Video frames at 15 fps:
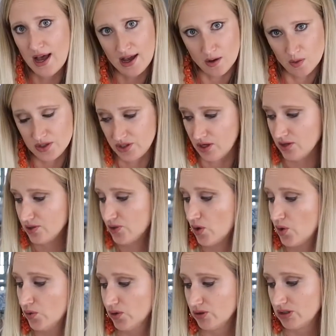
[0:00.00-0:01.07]
how it does
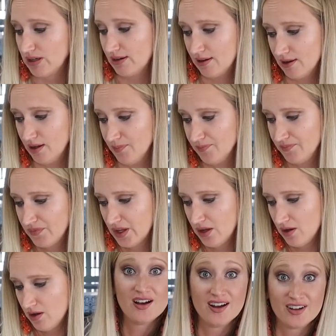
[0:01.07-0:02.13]
over time.
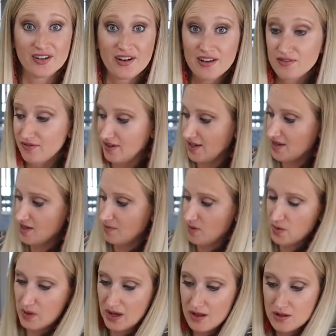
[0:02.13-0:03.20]
All right,
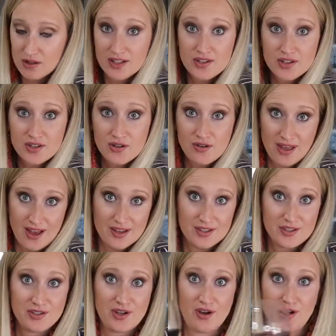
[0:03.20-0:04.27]
VWO, let's do
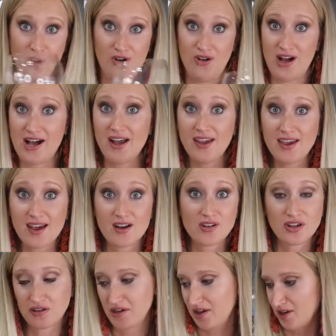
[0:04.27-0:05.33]
this. So I
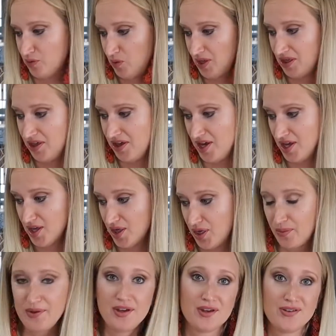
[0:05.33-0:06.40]
calculated with the
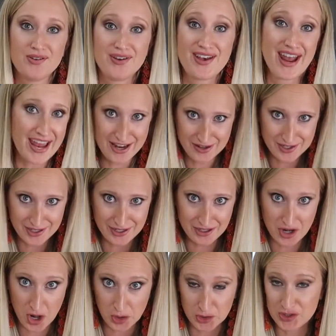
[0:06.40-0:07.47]

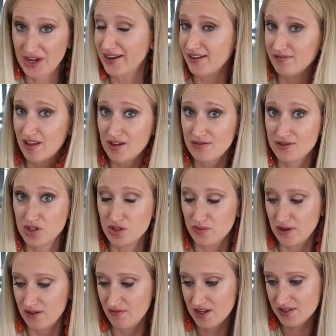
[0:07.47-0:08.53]
$318 I have left to
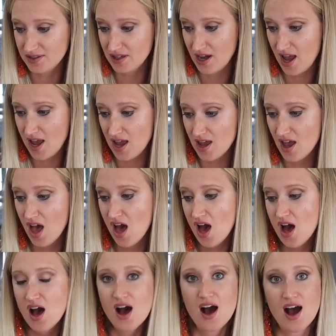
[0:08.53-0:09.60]
invest today,
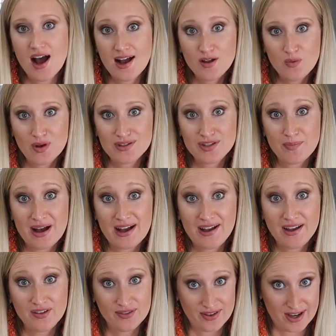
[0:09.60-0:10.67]
I want to
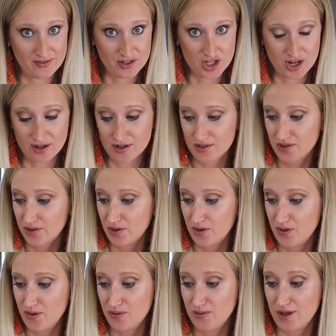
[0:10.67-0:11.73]
buy 5 shares.
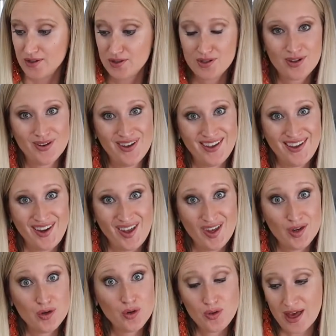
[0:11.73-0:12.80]
So let's go ahead
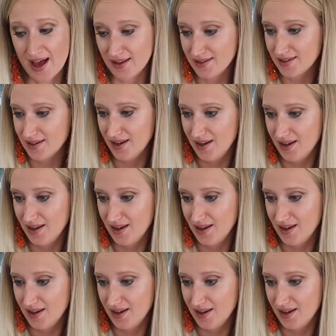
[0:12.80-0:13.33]
and do that.